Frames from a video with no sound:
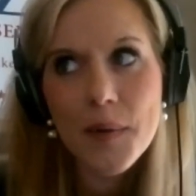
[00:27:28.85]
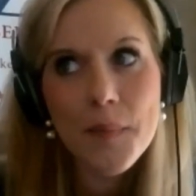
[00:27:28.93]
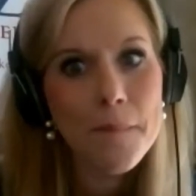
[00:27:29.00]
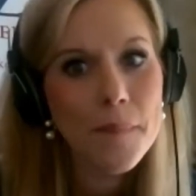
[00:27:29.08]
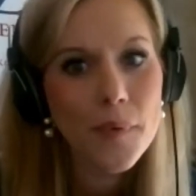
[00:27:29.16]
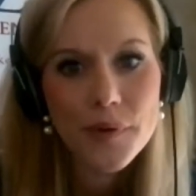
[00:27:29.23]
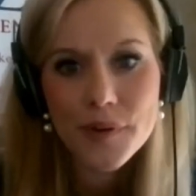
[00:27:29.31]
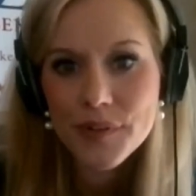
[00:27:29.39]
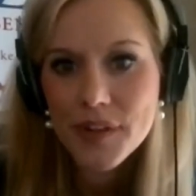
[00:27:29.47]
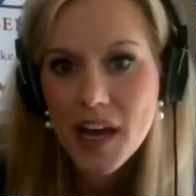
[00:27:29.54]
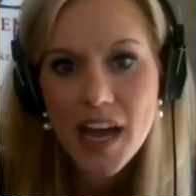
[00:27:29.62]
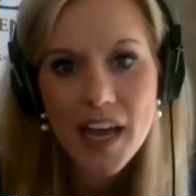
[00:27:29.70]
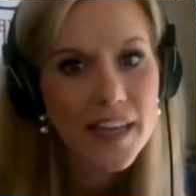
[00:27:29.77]

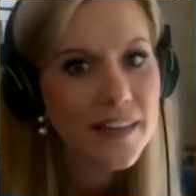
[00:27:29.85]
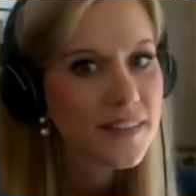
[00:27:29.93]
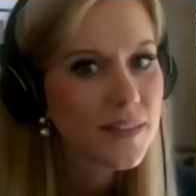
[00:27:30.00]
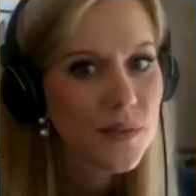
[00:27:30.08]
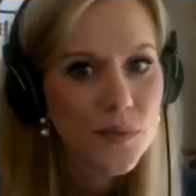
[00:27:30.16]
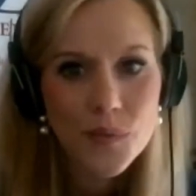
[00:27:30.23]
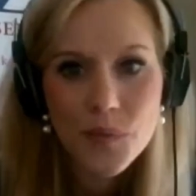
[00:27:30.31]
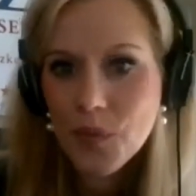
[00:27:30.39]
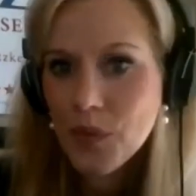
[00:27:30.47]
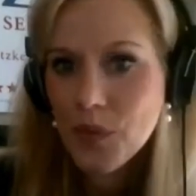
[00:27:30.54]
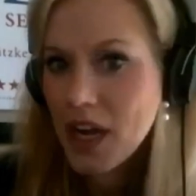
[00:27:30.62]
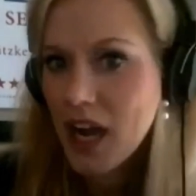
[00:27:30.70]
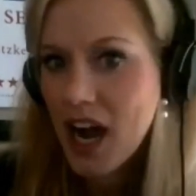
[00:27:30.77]
borderline yeah.